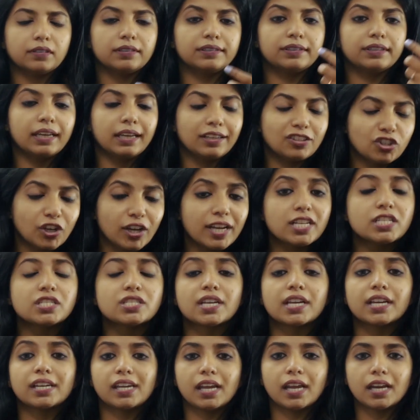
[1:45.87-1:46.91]
they
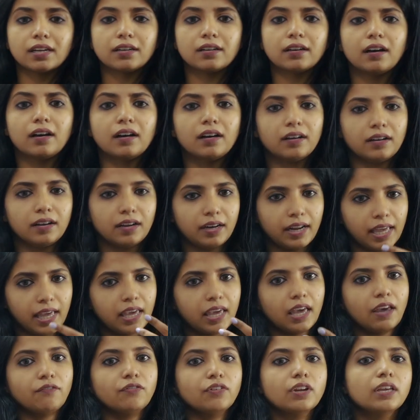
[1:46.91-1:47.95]
change their data
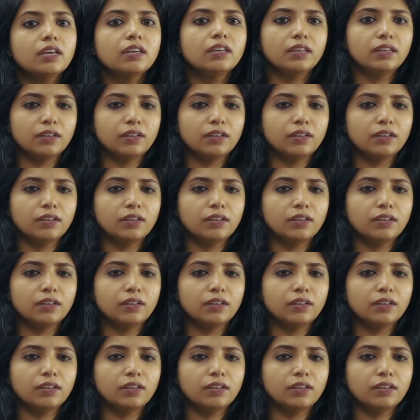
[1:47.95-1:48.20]
like every